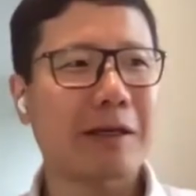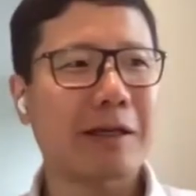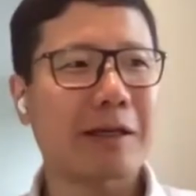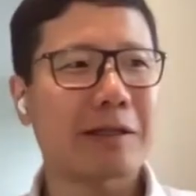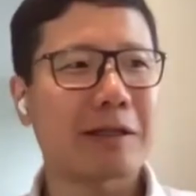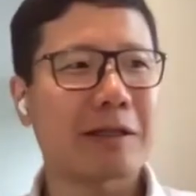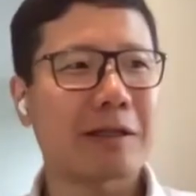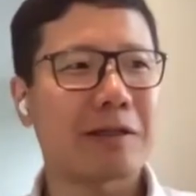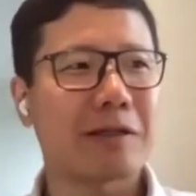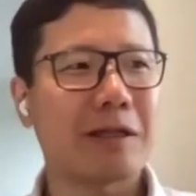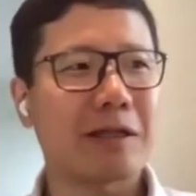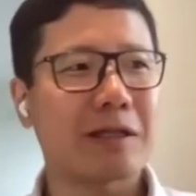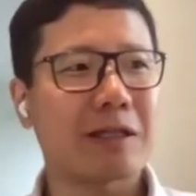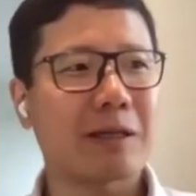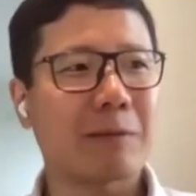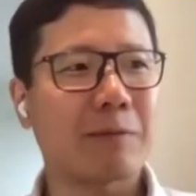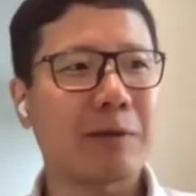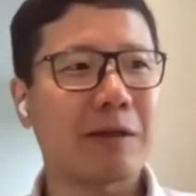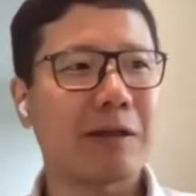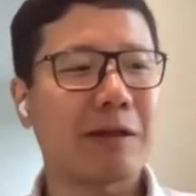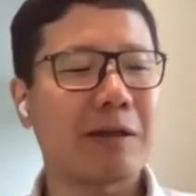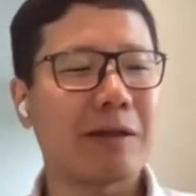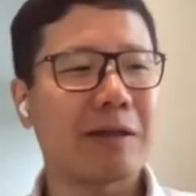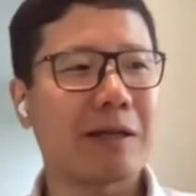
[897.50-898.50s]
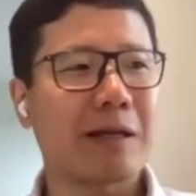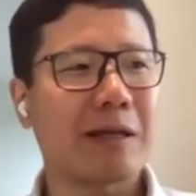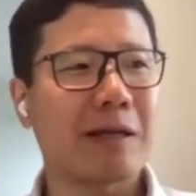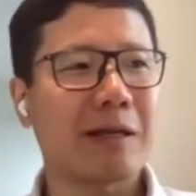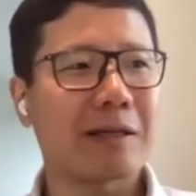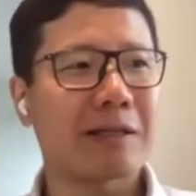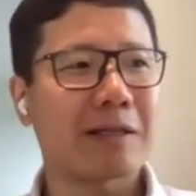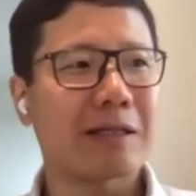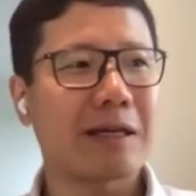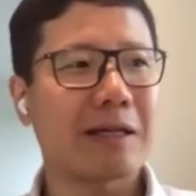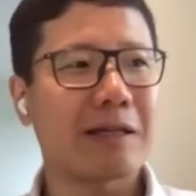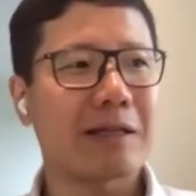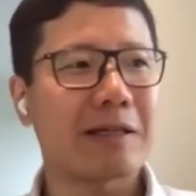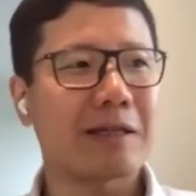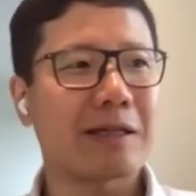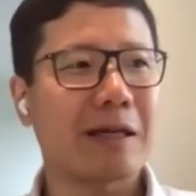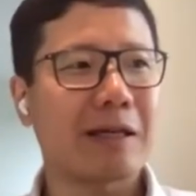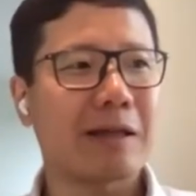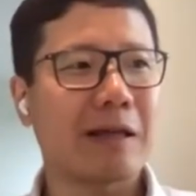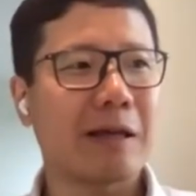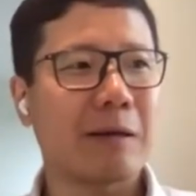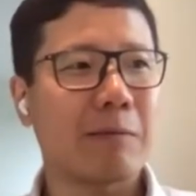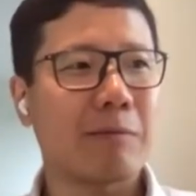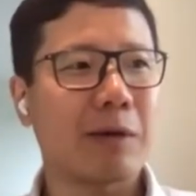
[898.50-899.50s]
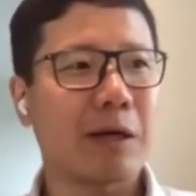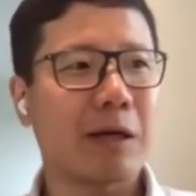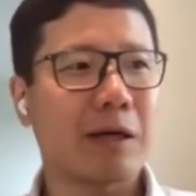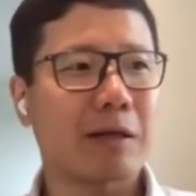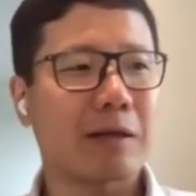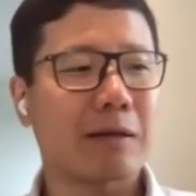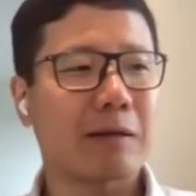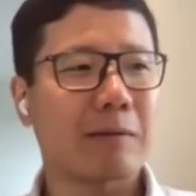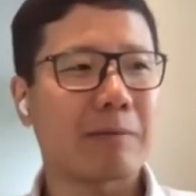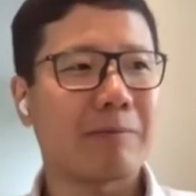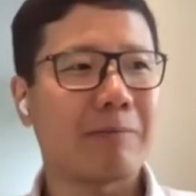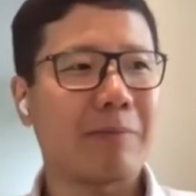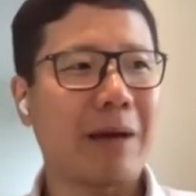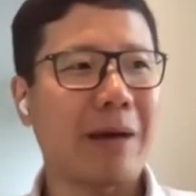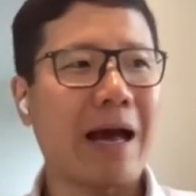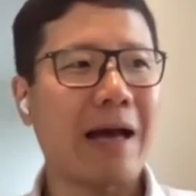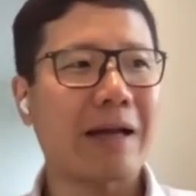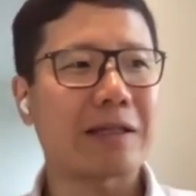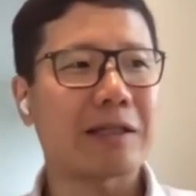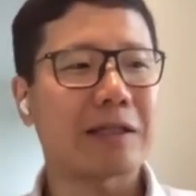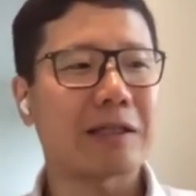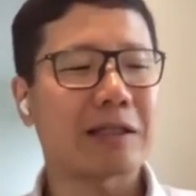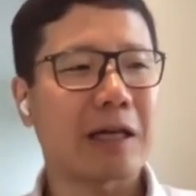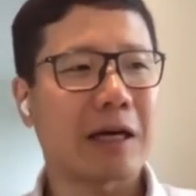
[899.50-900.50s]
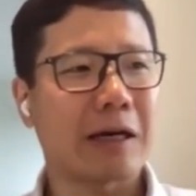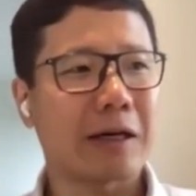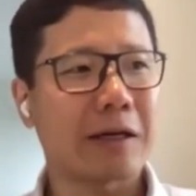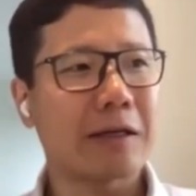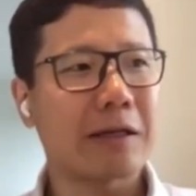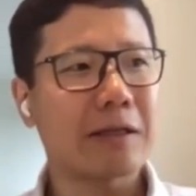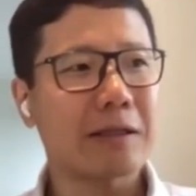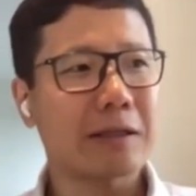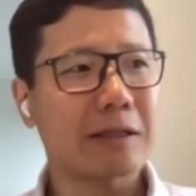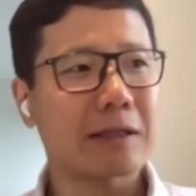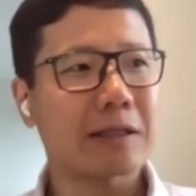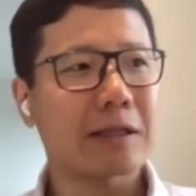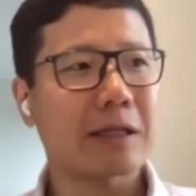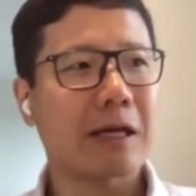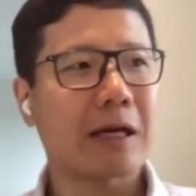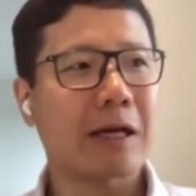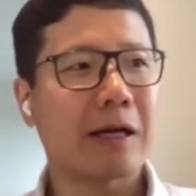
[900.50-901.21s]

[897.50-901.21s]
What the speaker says: think it's a discipline in the sense that they pick bad science.